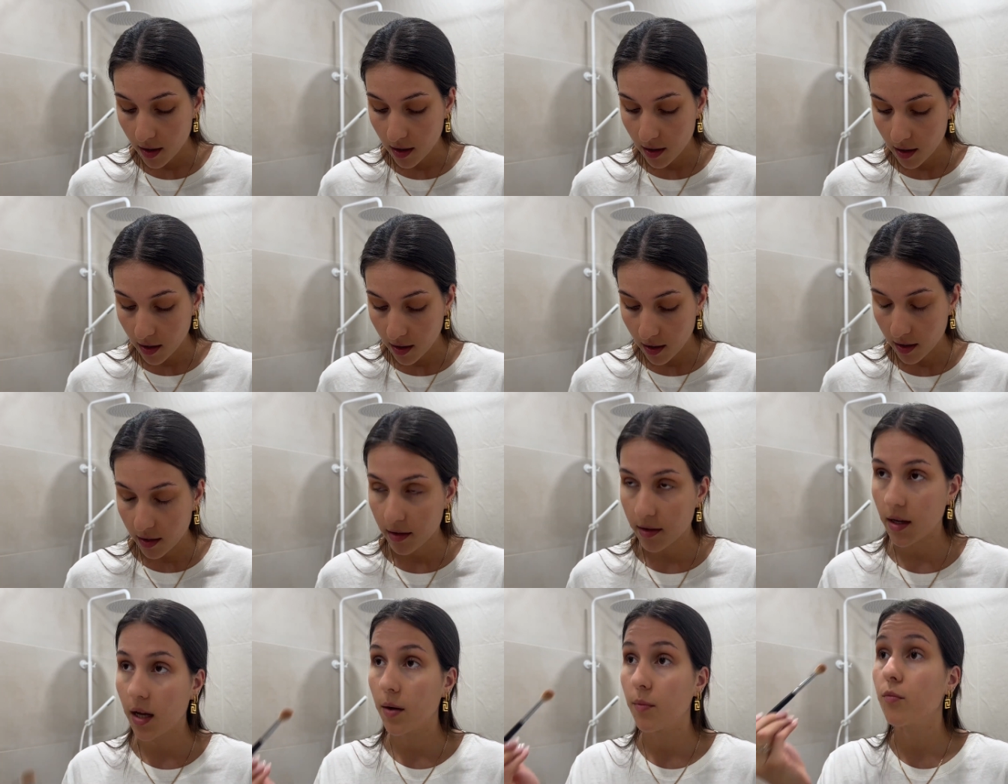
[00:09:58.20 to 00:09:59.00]

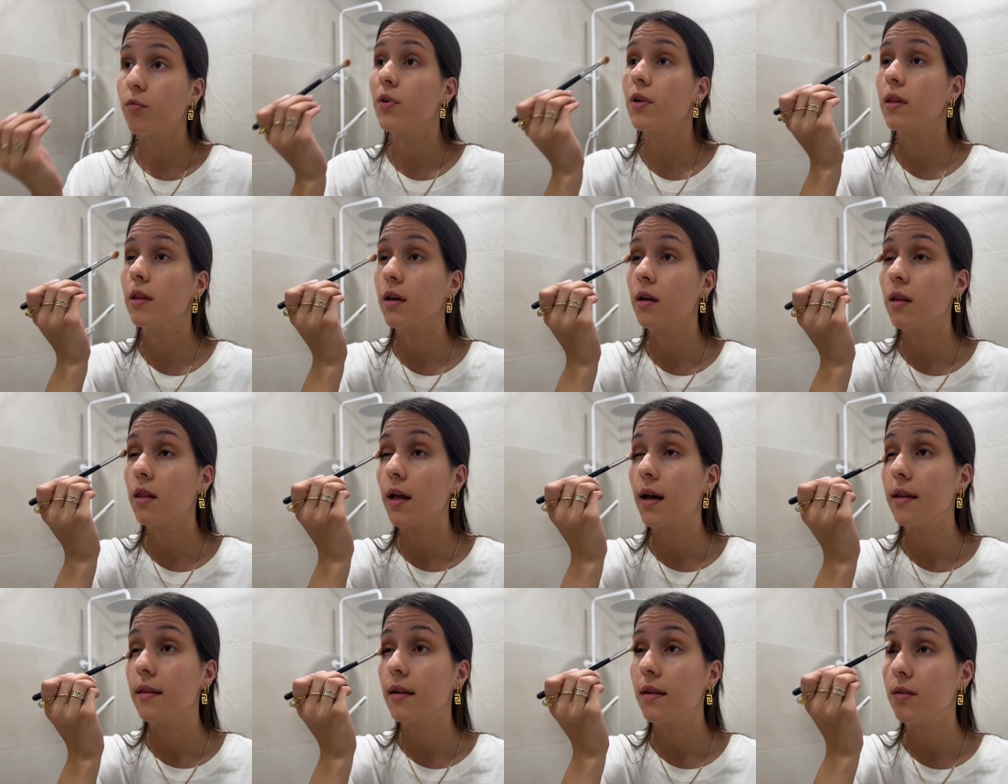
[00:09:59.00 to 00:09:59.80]
and I'm really
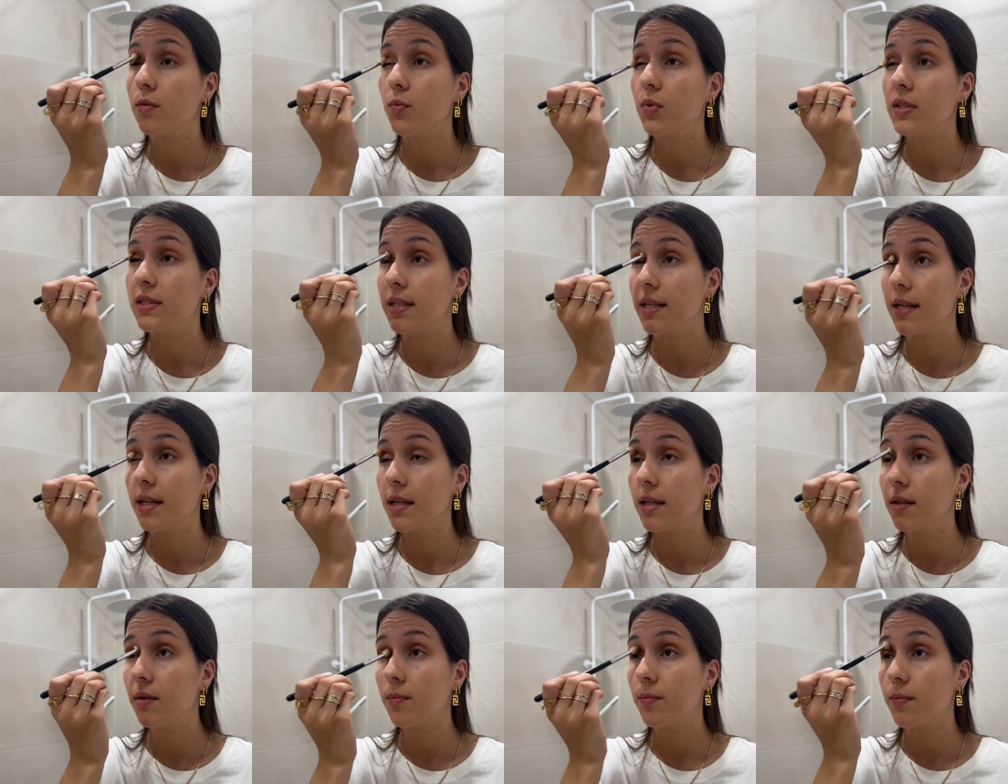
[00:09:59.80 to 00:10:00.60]
glad that we did
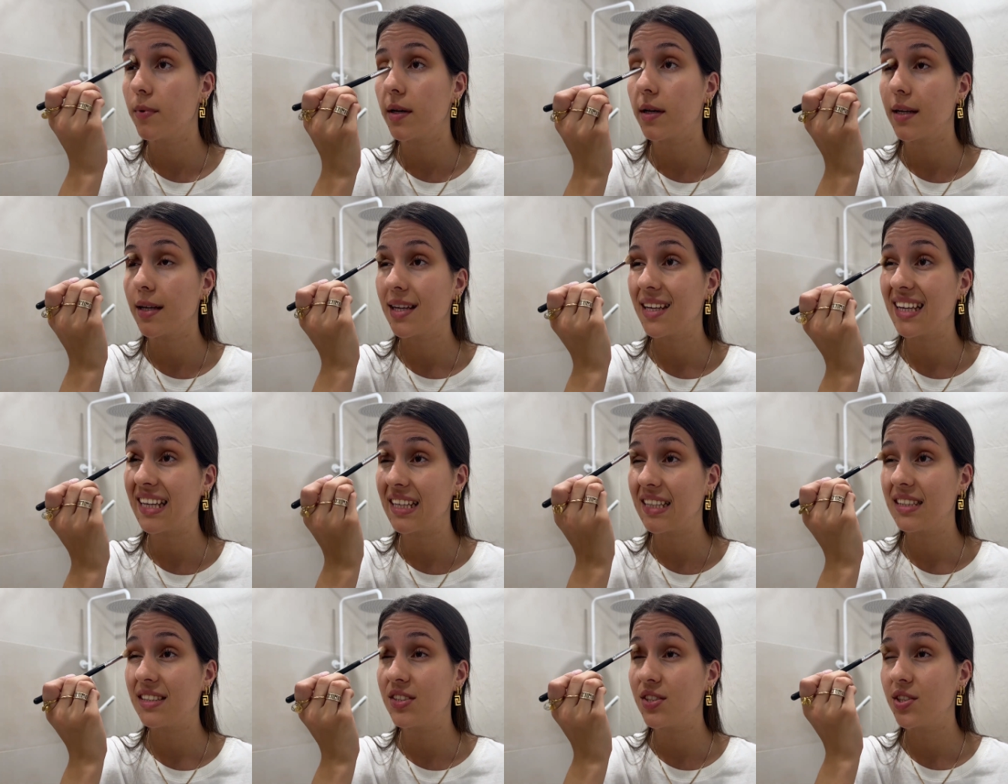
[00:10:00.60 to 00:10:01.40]
it, but
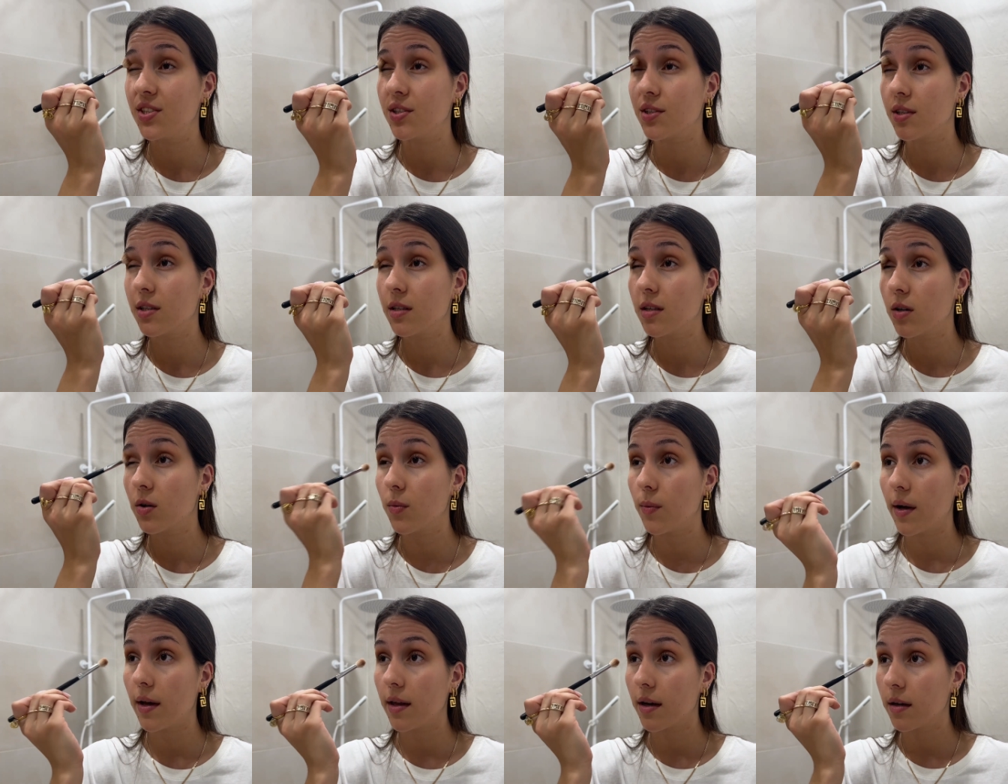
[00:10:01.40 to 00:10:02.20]
it took
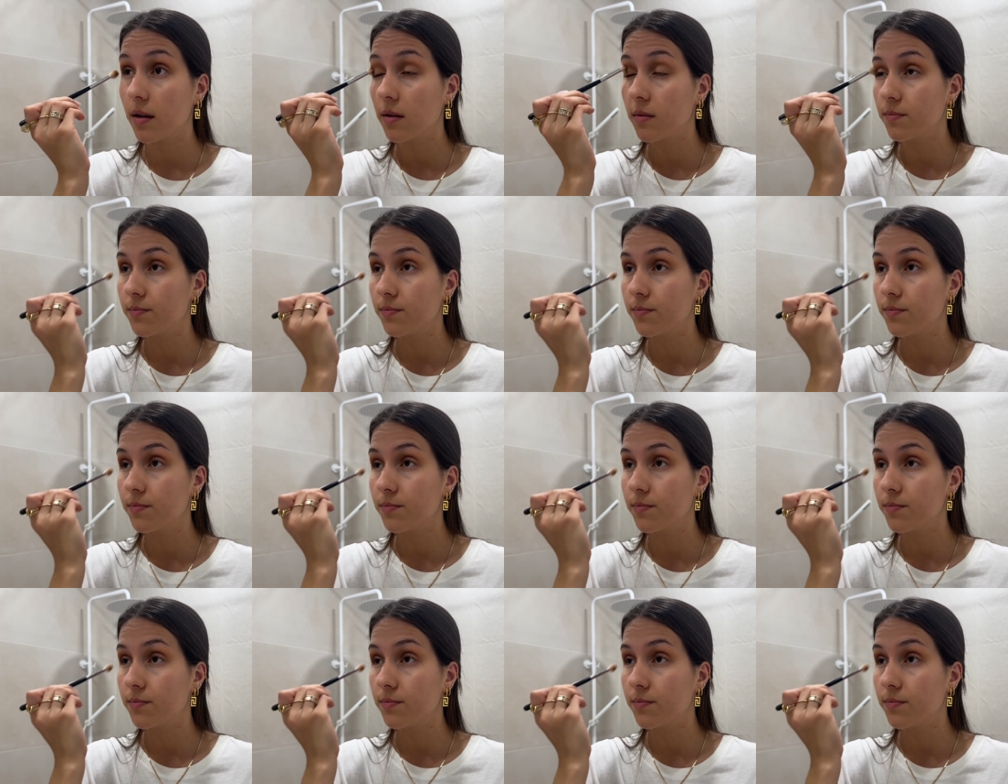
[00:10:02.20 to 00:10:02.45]
quite